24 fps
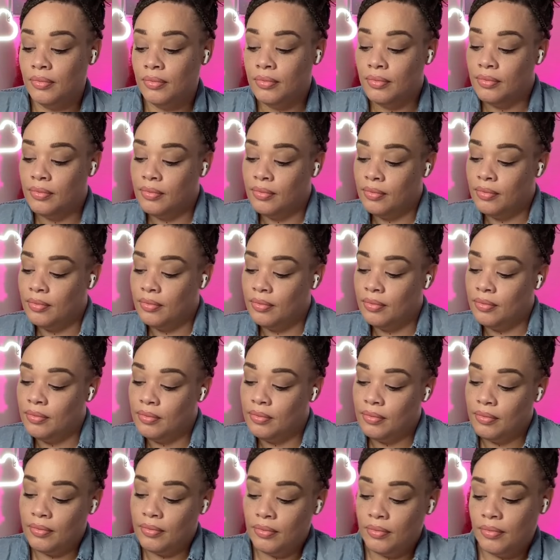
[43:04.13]

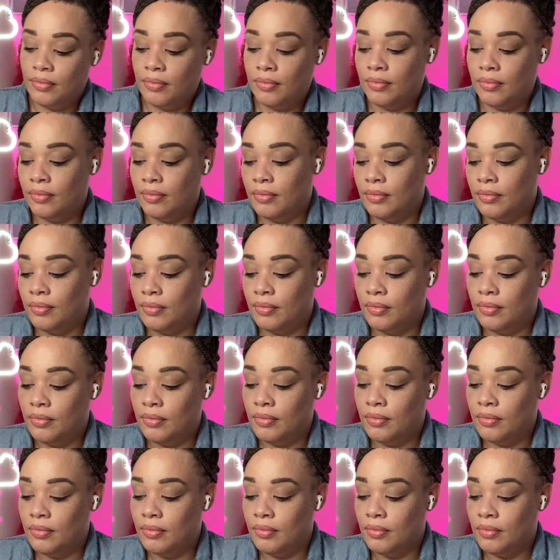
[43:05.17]

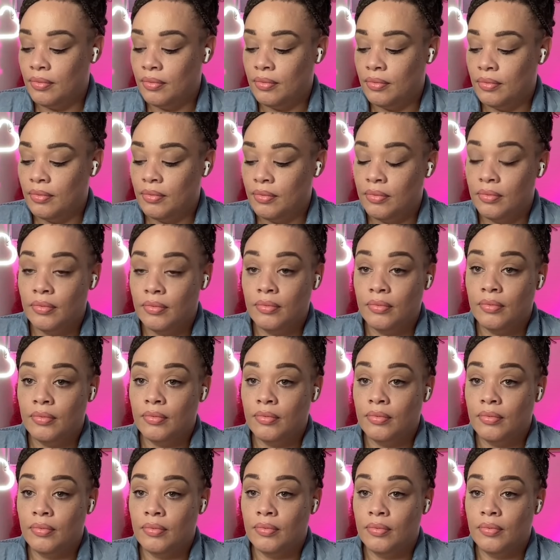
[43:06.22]

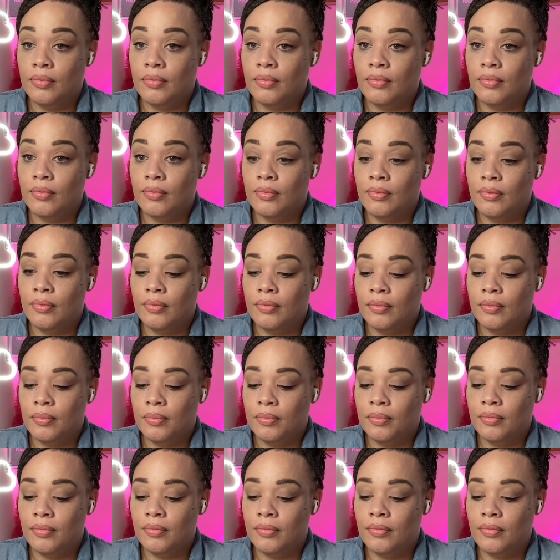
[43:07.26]

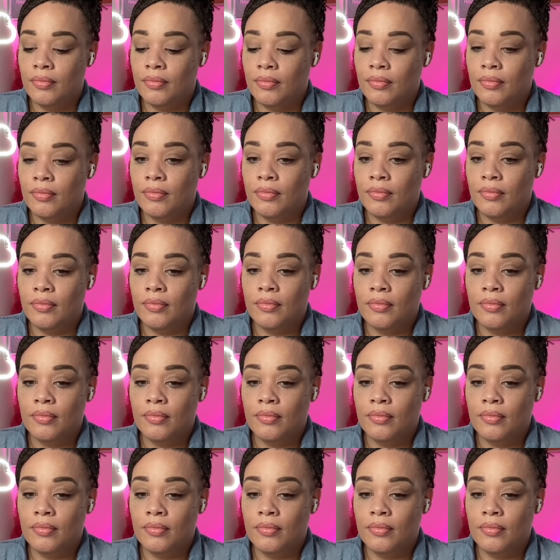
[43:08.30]
The person shown says nothing.